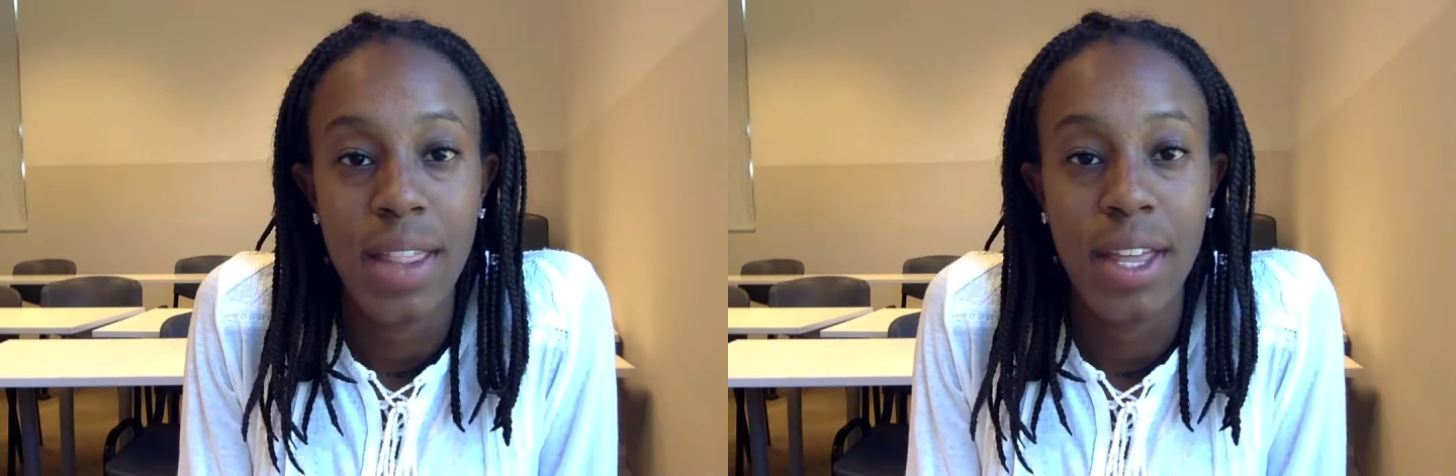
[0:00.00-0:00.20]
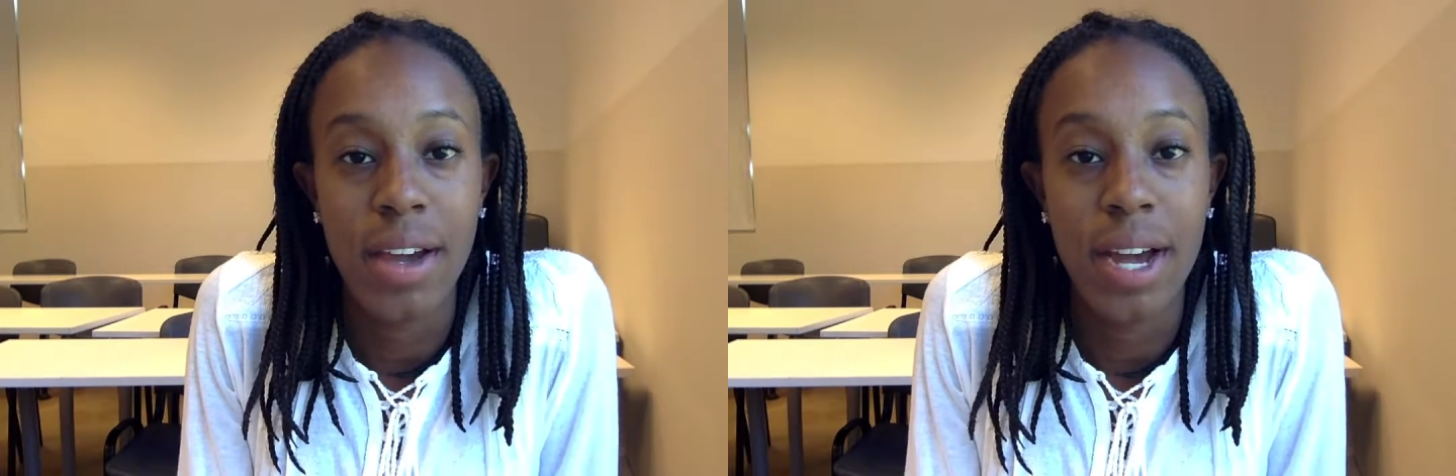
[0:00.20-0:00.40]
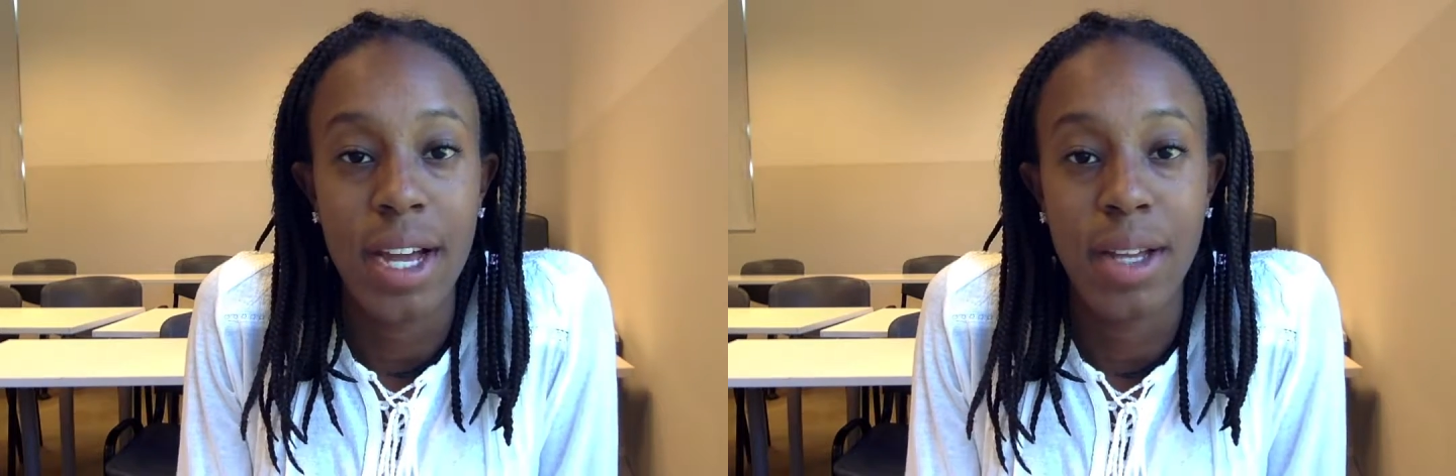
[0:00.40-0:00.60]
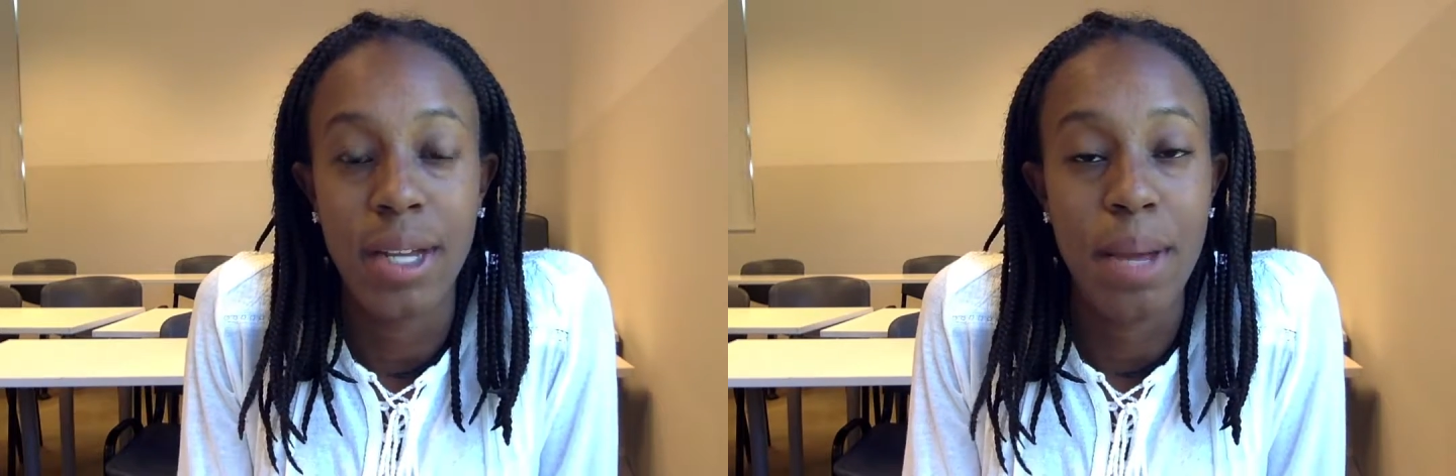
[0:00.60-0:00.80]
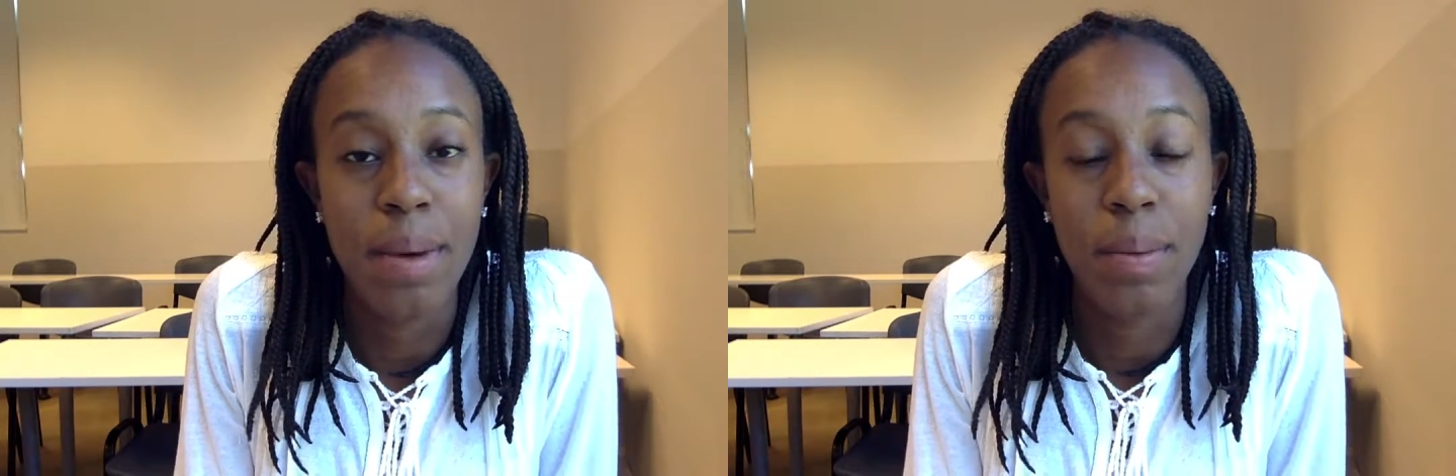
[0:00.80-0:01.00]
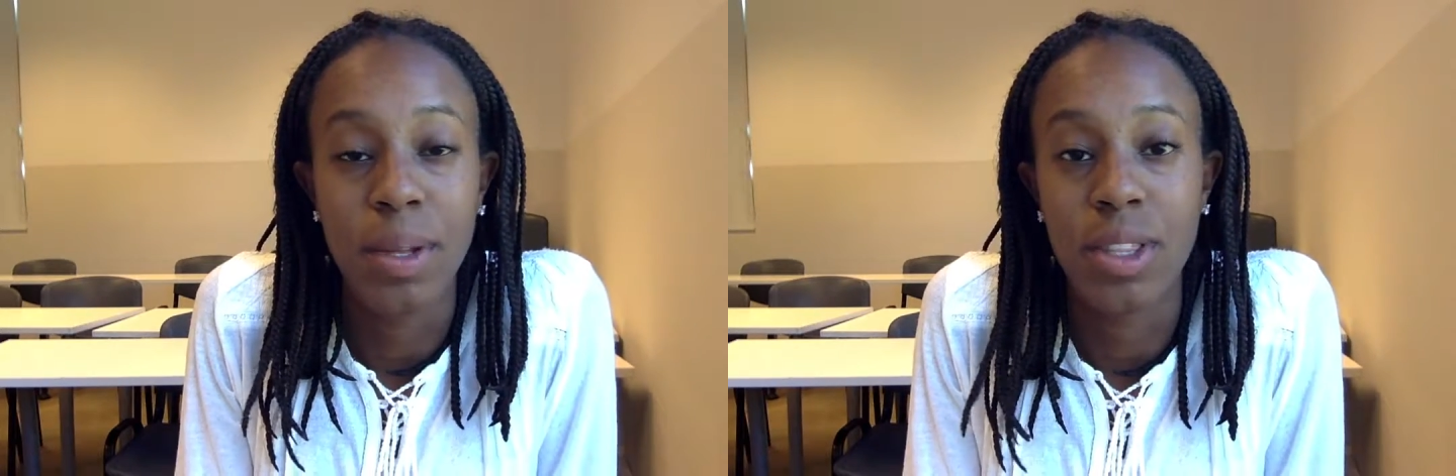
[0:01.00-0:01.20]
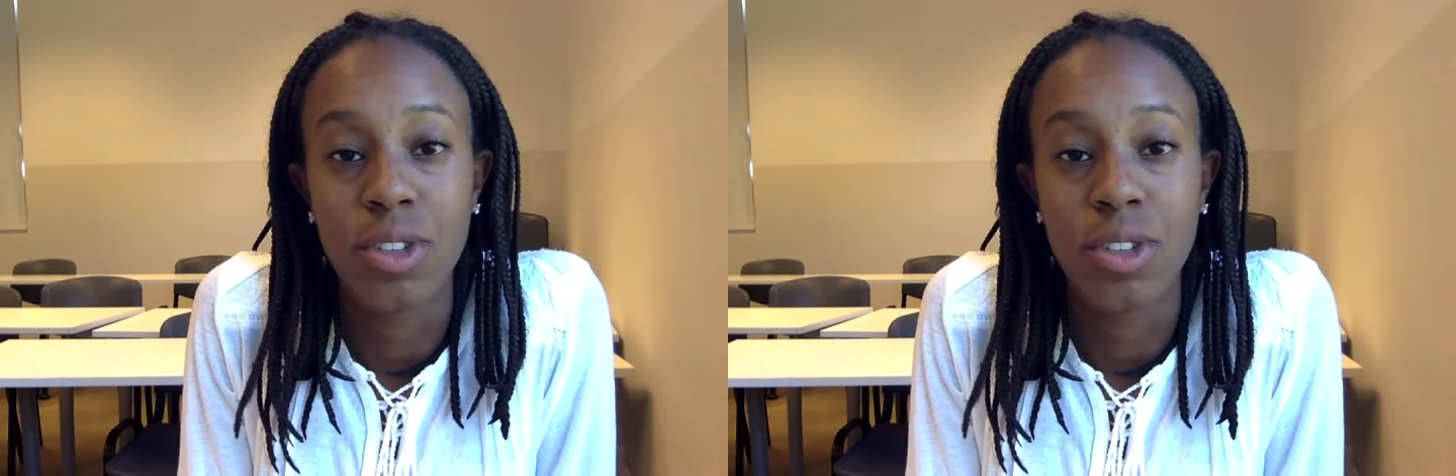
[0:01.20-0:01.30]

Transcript: There, I came up with